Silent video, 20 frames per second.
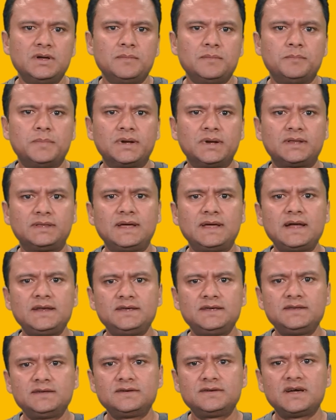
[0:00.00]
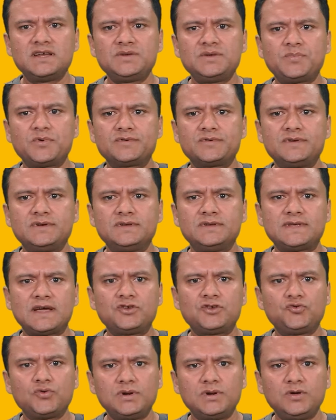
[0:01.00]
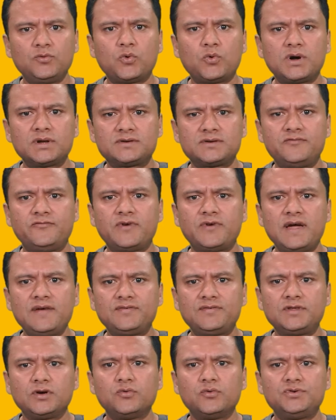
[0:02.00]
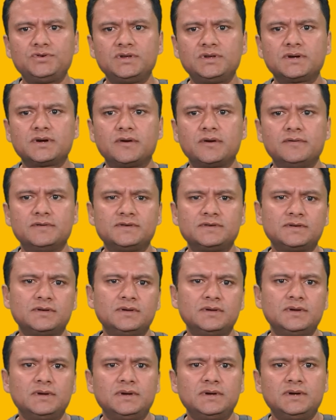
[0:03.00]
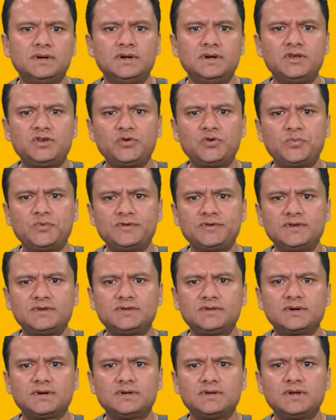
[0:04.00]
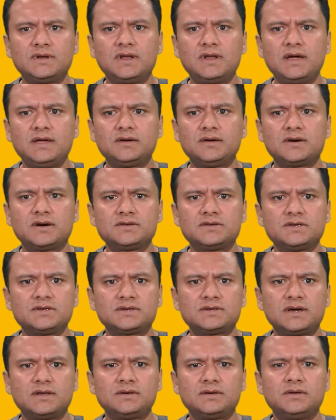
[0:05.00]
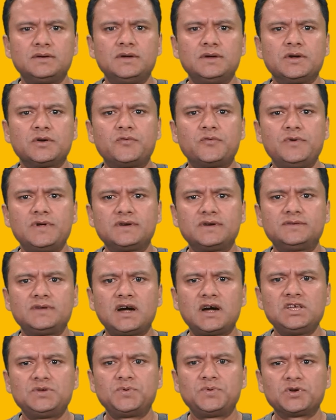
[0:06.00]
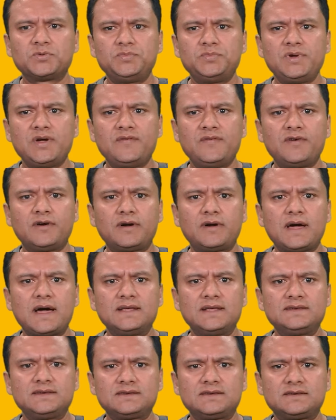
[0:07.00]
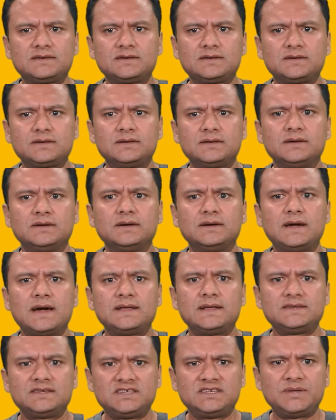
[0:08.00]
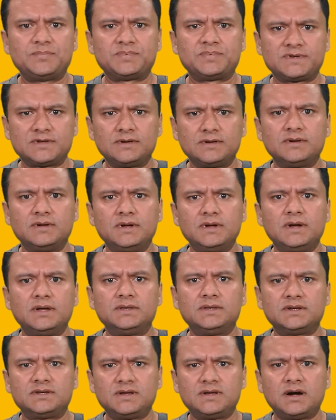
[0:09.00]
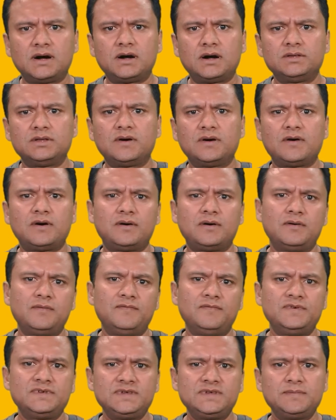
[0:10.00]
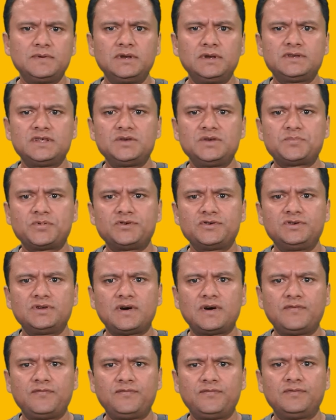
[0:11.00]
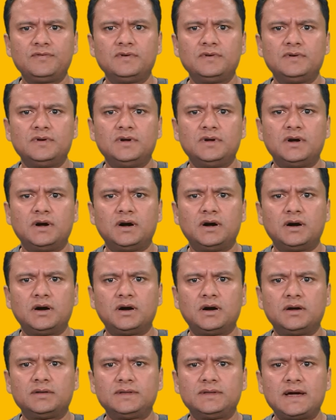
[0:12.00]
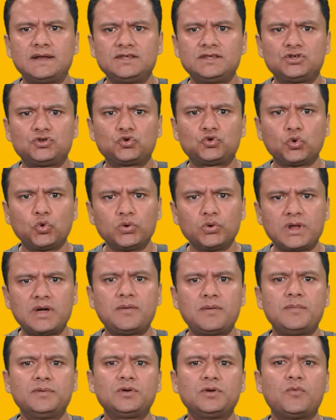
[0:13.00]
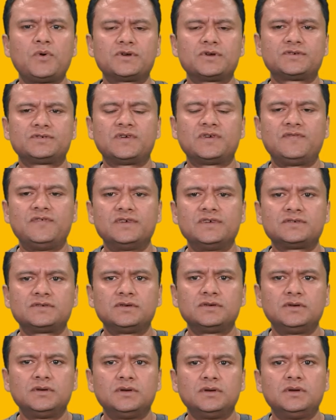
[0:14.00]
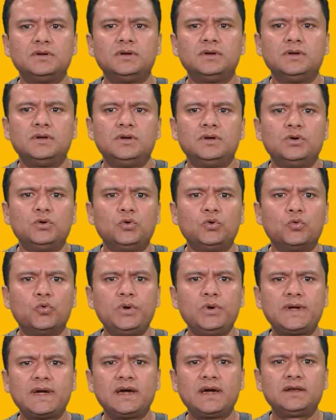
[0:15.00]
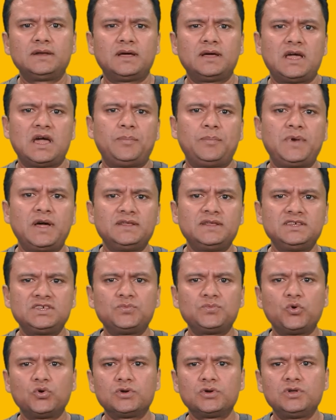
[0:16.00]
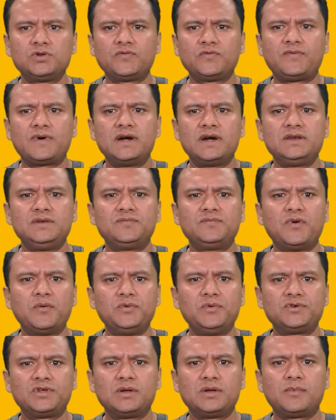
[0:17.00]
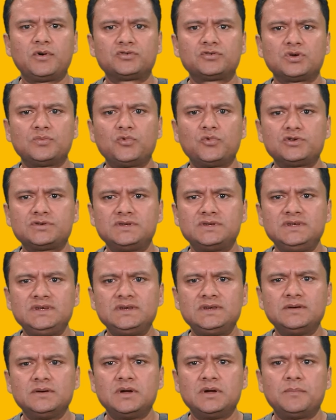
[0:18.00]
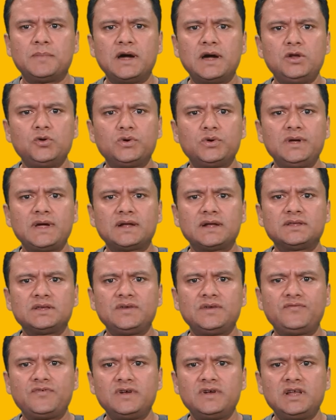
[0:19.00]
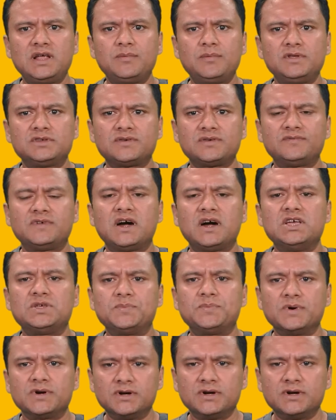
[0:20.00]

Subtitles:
But that hidden 90% is actually what drives the ocean currents. It represents the underlying causes and creates the iceberg's behavior as it tips. The visible 10% of that is shown above the water surface. We can apply this model to find information about someone's need by looking at the different levels of the iceberg.